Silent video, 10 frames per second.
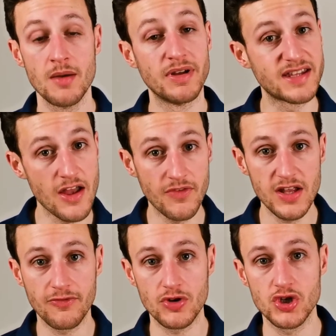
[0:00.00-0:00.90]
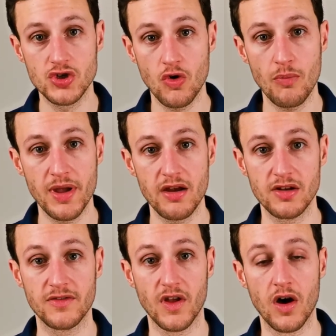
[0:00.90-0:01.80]
But definitely for a short
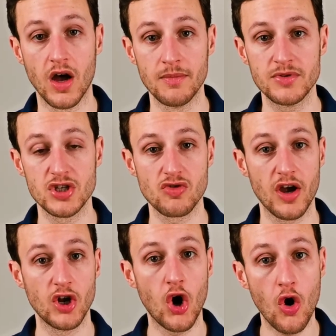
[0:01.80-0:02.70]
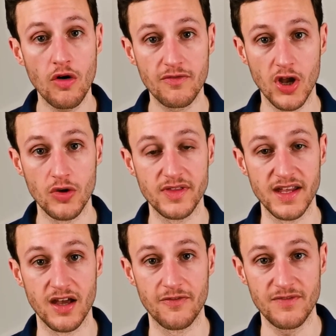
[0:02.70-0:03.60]
period of time to try and offload
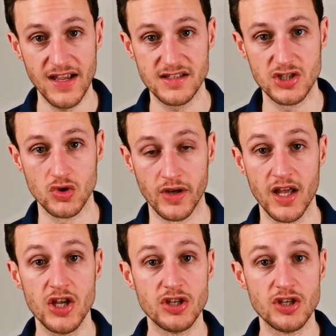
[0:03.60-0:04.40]
the affected joint,